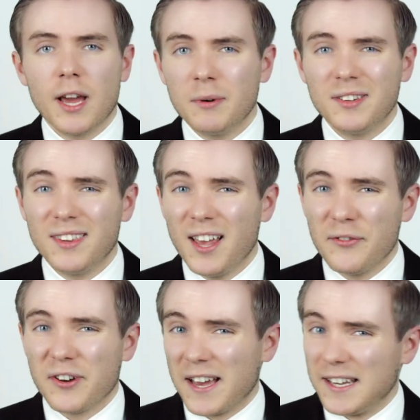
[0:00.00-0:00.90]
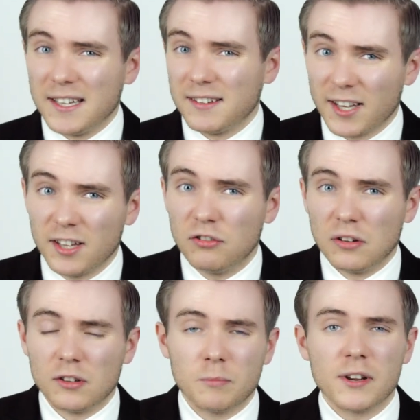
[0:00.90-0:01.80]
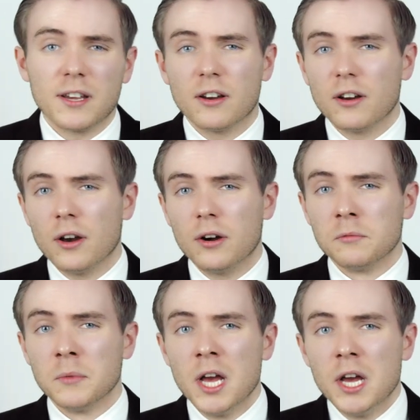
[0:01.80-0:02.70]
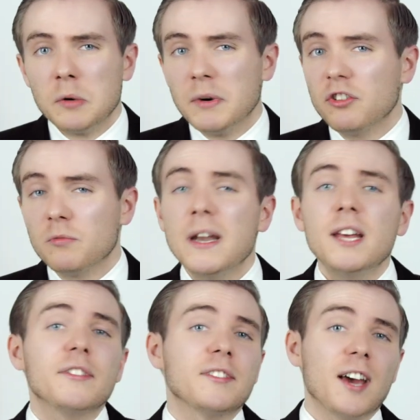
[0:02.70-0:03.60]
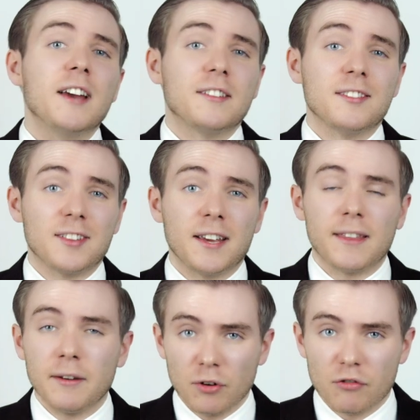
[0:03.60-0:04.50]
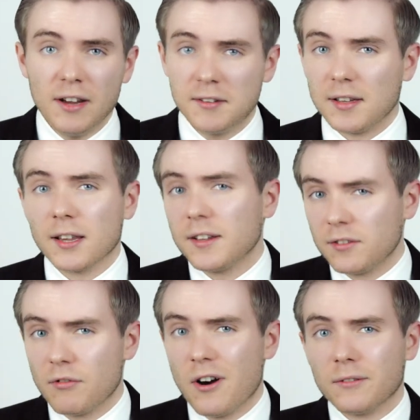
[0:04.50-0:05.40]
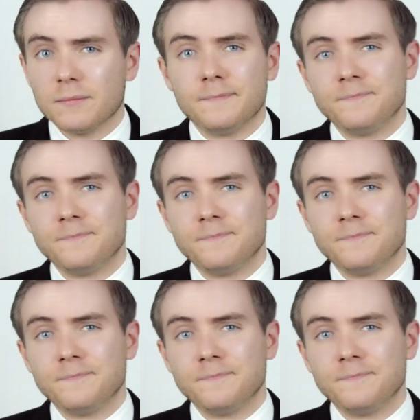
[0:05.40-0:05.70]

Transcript: there was never any intention to bring her home, which many of the scientists say they regretted later on.